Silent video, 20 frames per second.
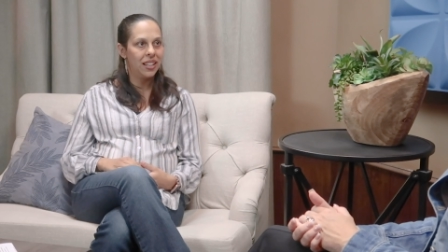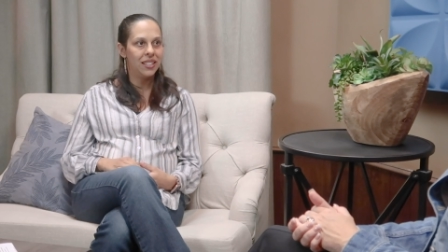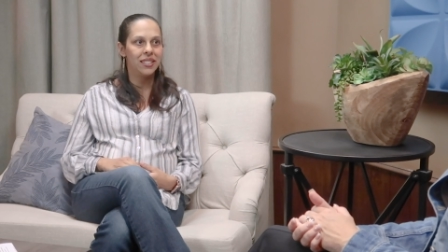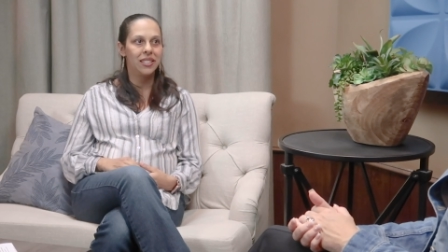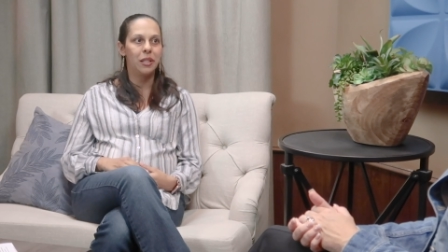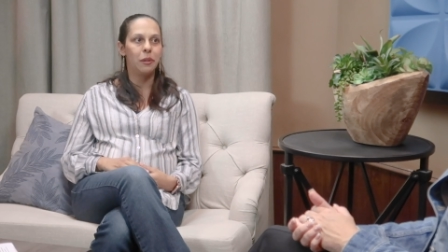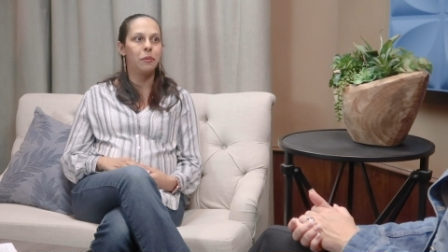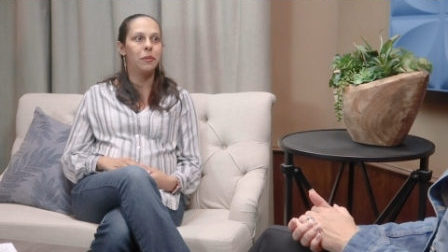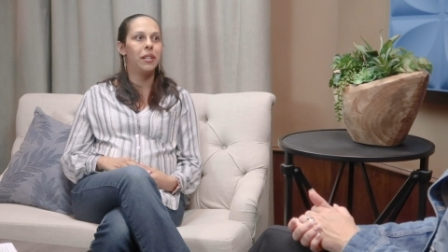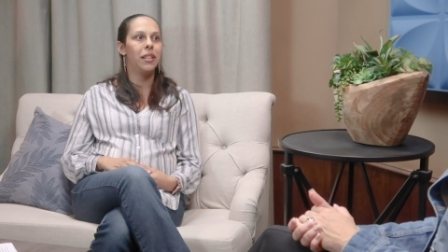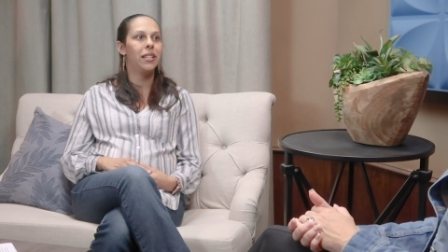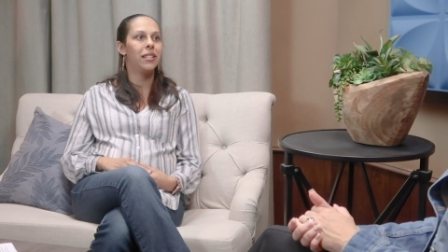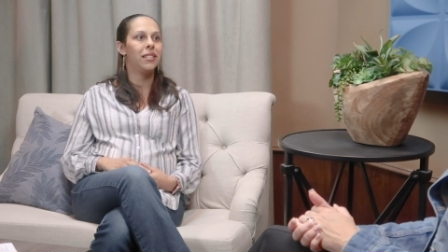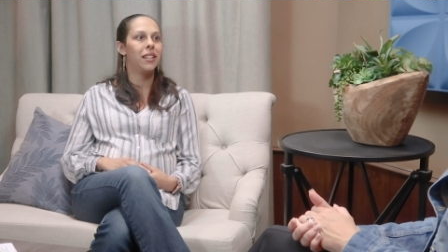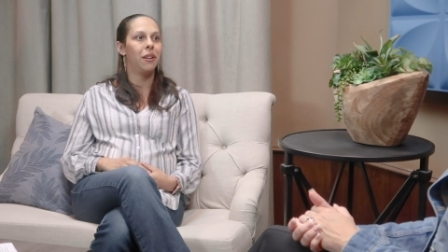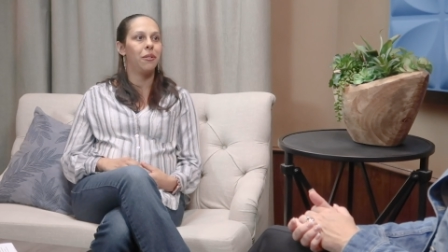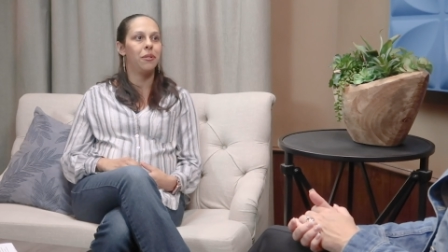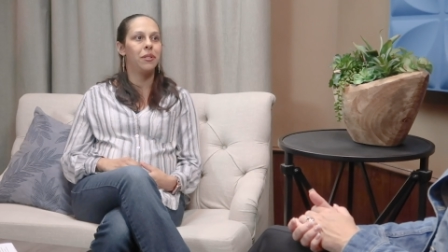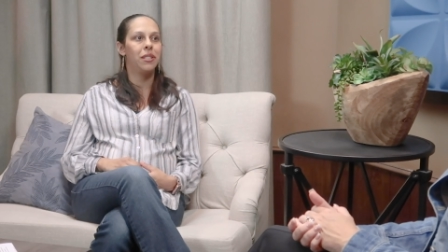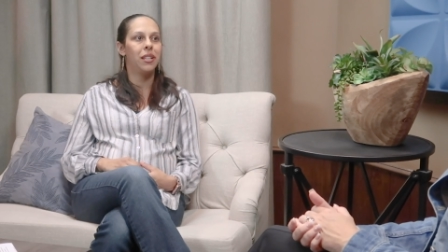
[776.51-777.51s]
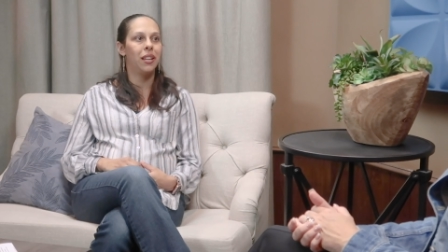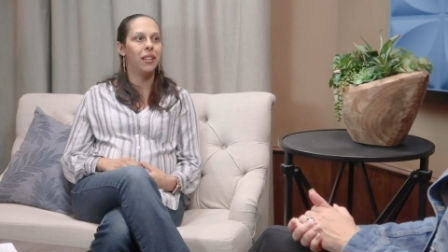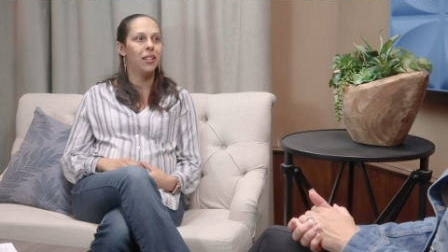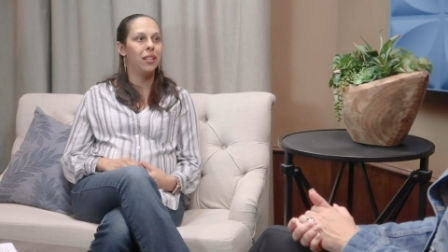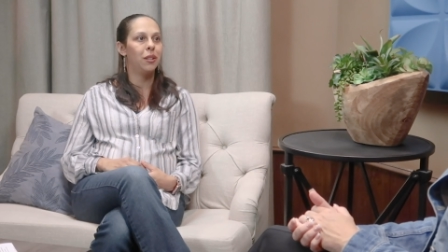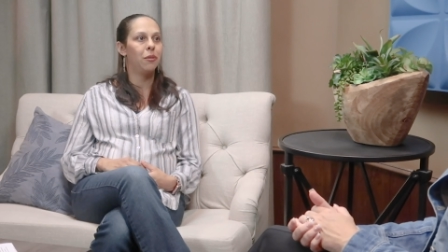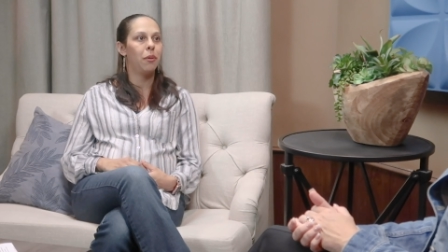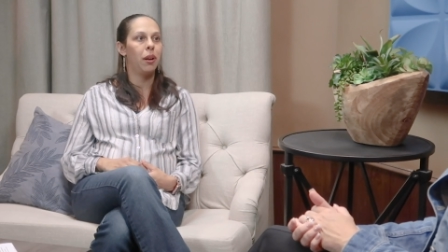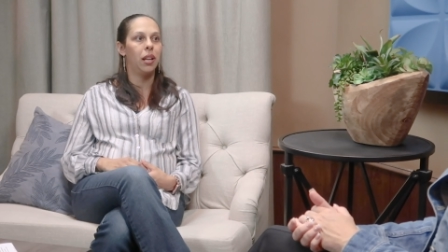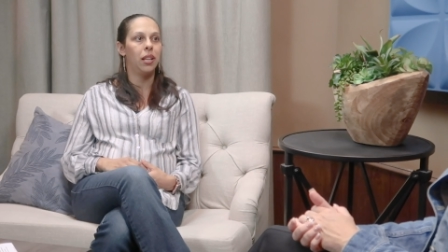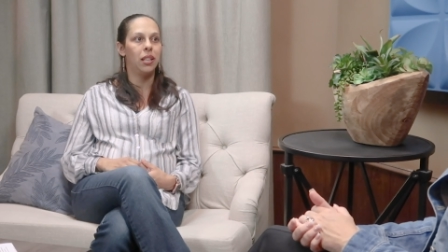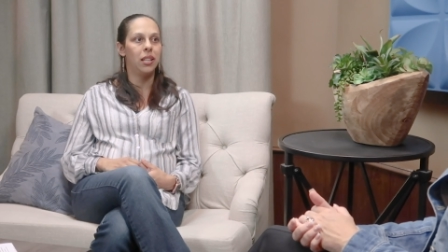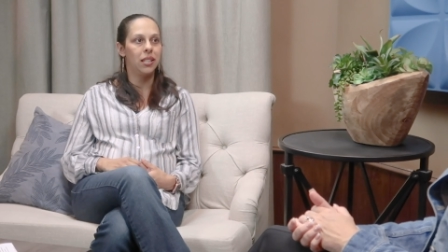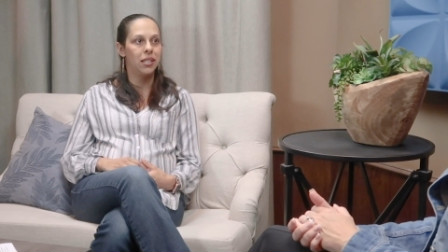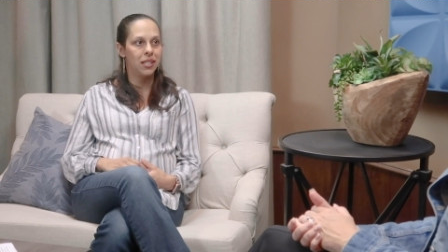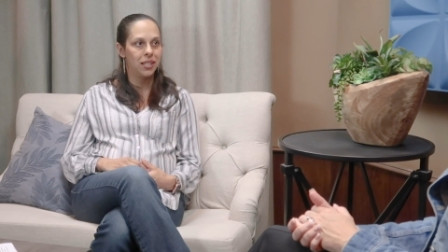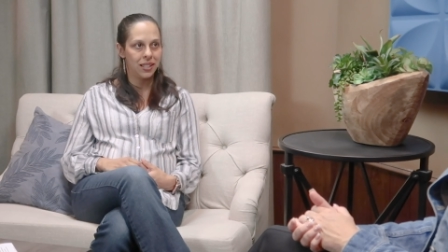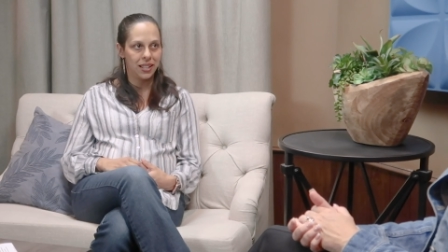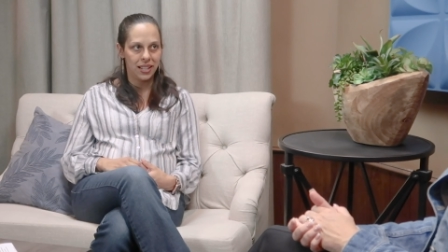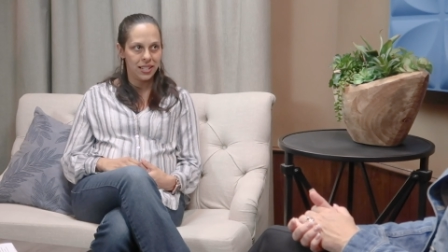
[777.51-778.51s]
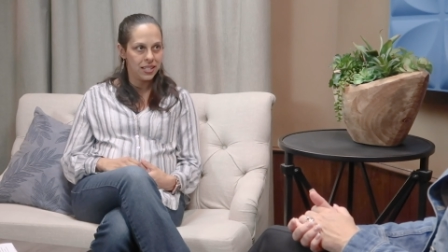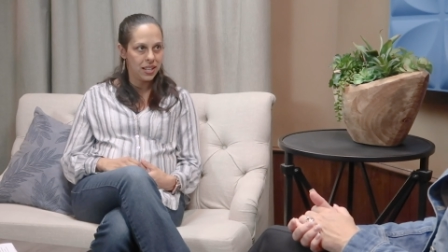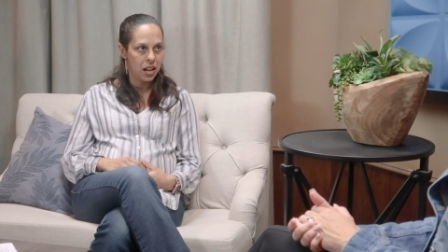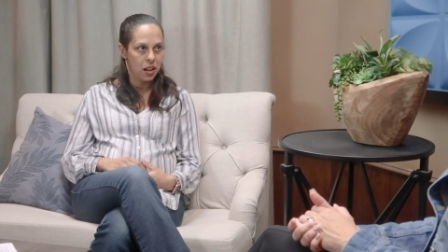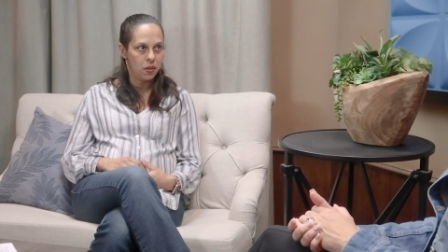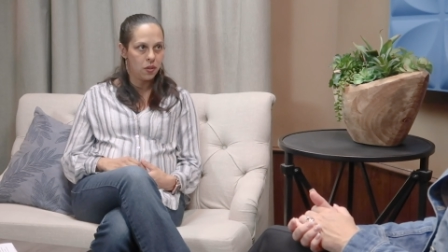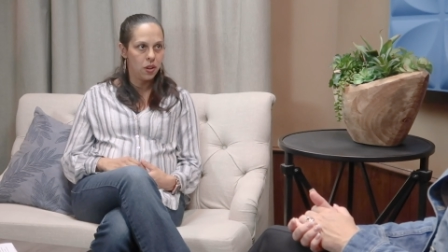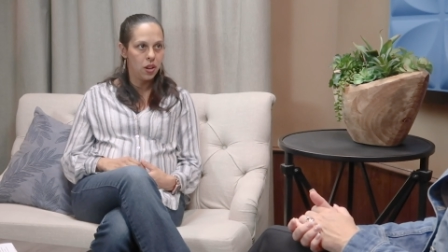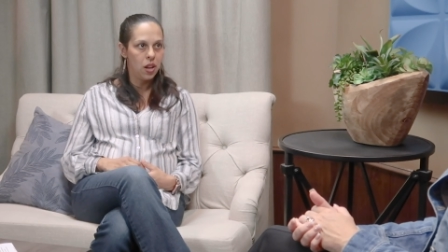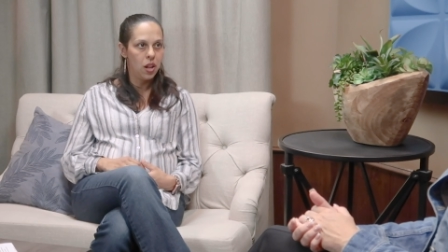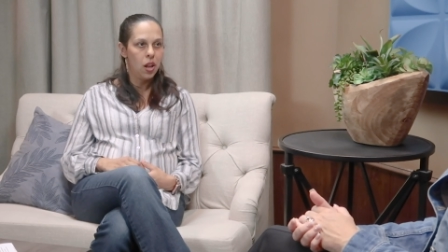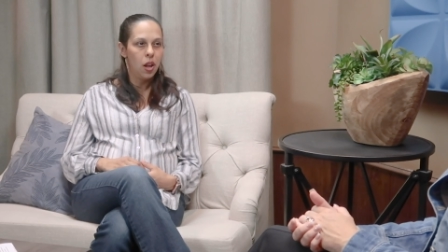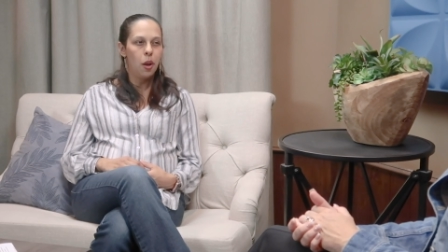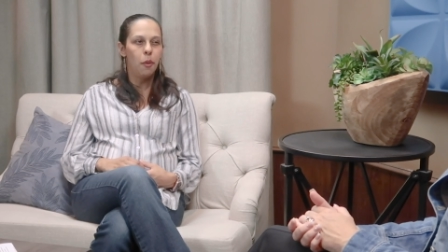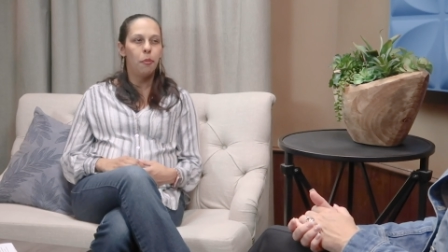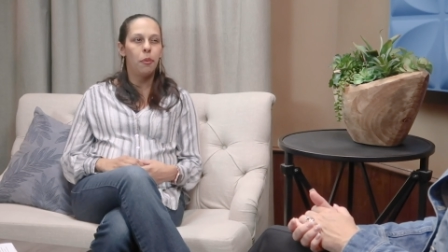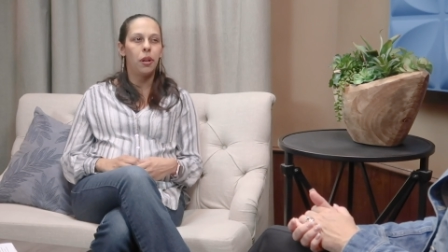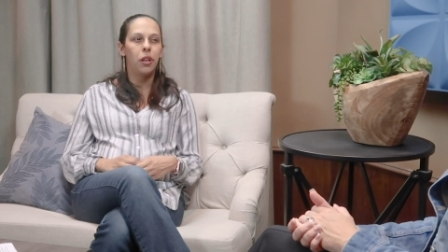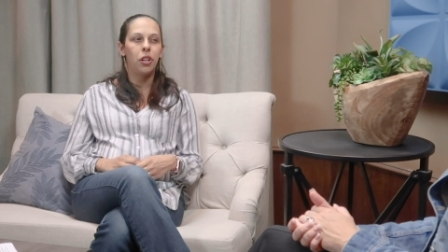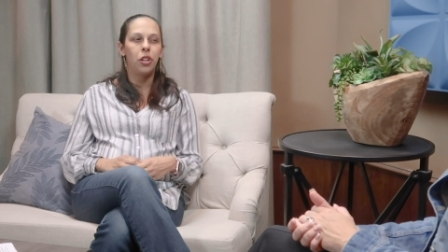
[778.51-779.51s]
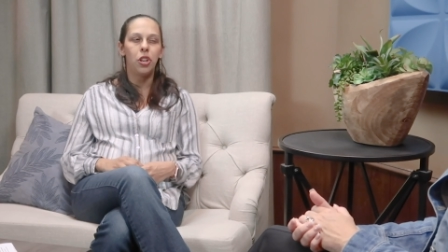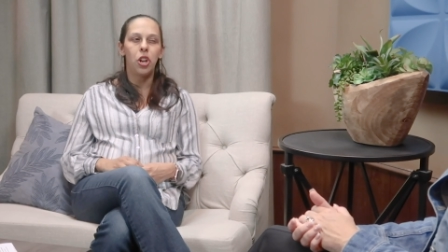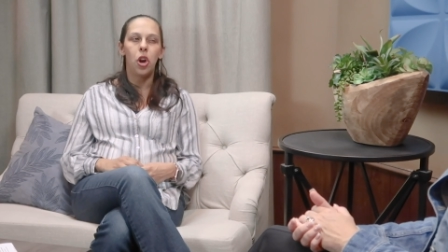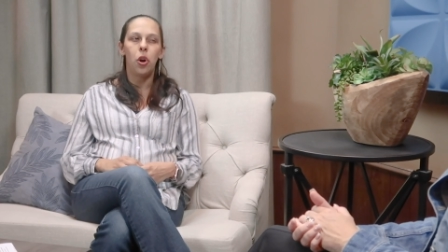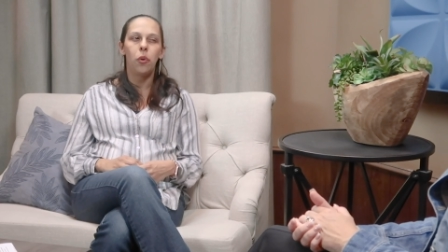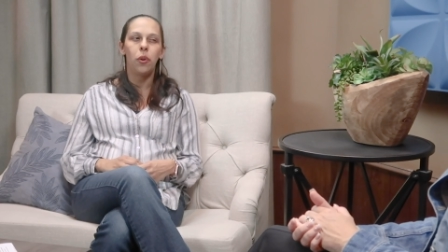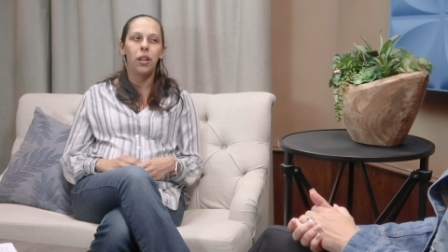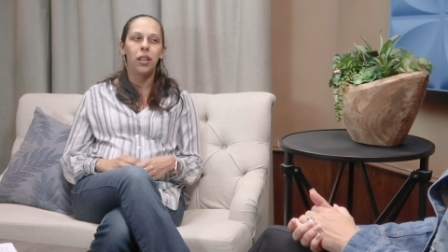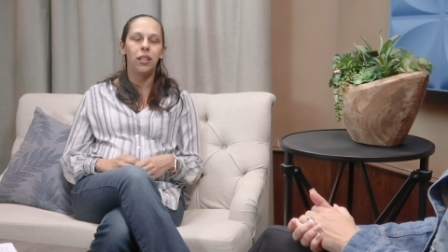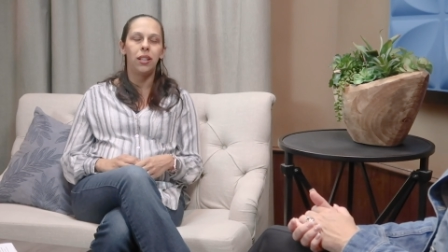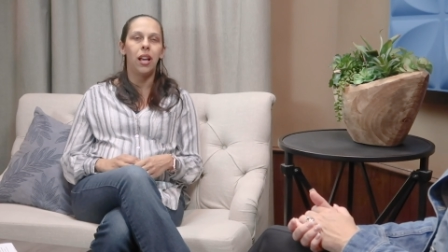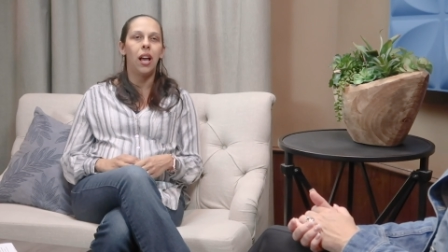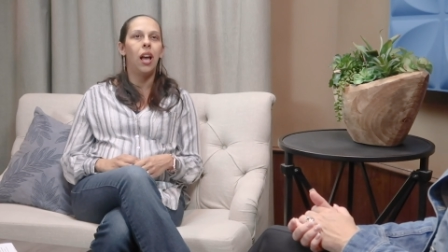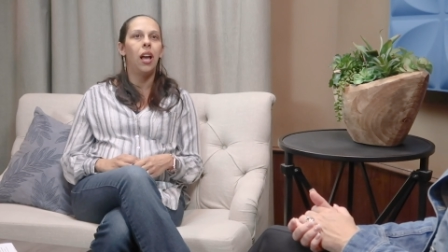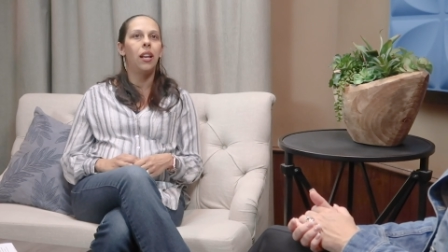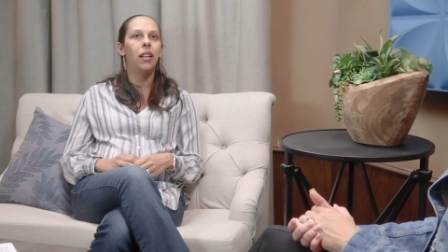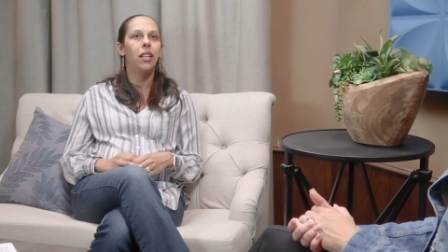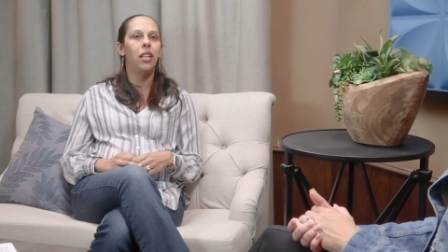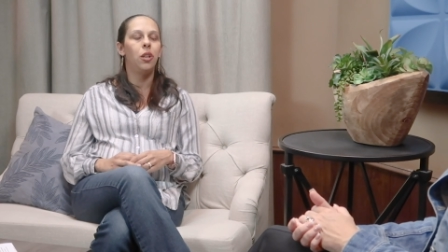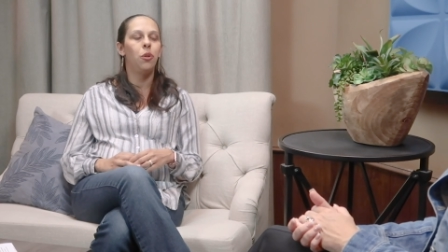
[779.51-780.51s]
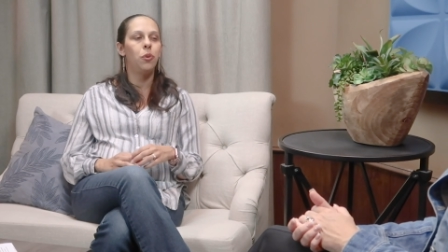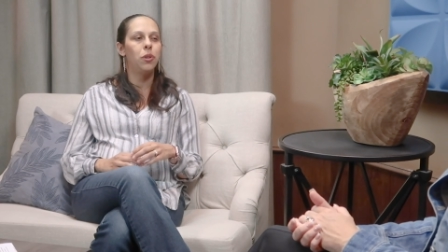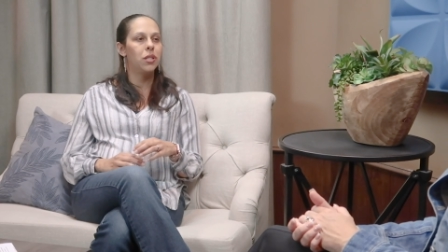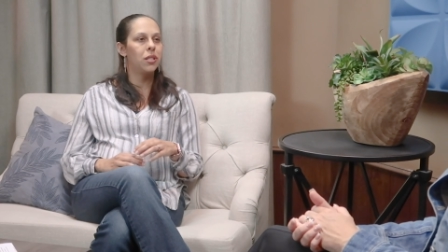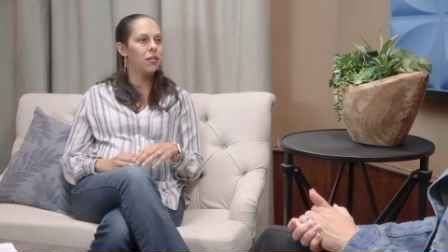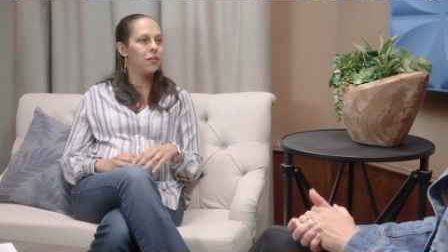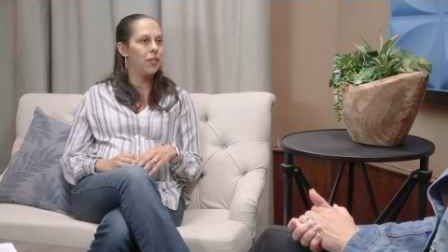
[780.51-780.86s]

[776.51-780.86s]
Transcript: and some days I would tell him I need to lay down. But mm-hmm. knowing that he was